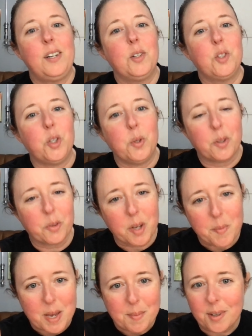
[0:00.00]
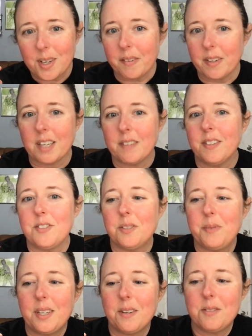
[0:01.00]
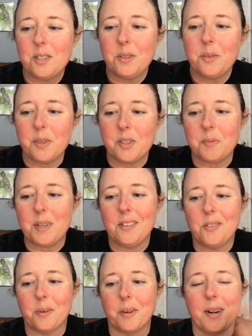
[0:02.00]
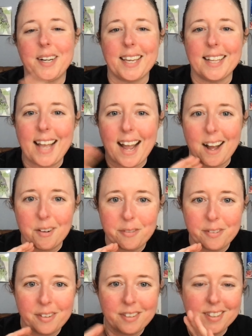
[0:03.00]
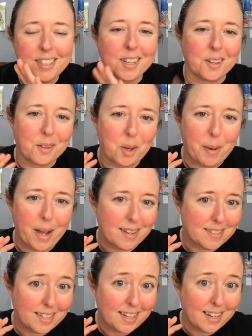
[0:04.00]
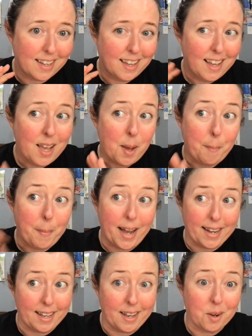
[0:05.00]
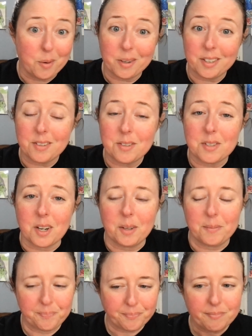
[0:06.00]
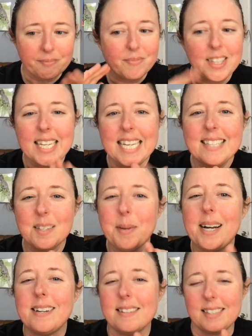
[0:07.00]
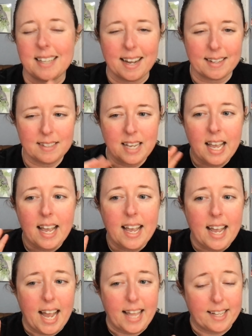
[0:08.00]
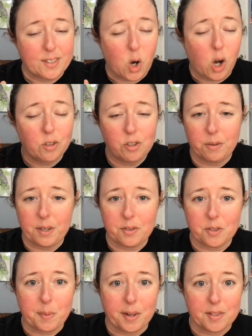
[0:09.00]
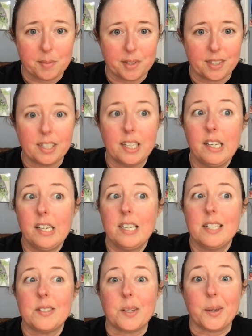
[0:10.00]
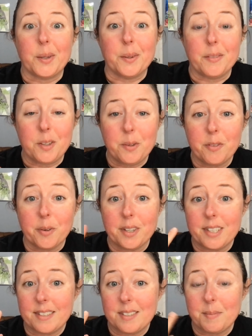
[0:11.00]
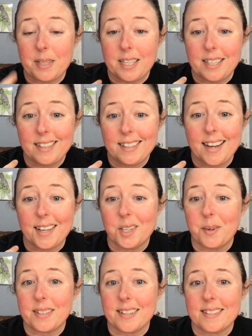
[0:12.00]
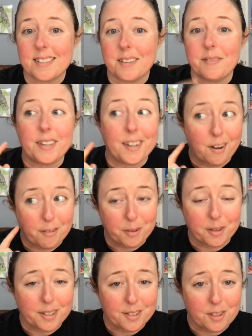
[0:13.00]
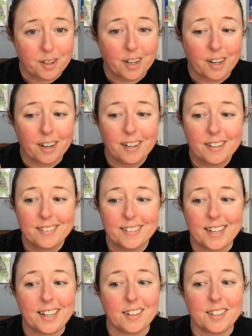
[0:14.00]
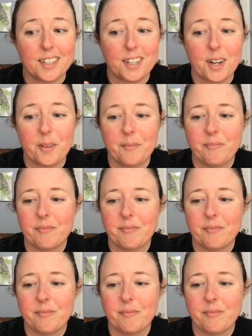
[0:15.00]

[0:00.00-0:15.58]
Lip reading: 2 to 3 people every convention we go to, which means we're running at half, capacity back at headquarters, so it's a balancing act, and that's all Joni's responsibility. So if you forwarded it to me, hello@dicemv, I'll forward it to her, and I'll let her know.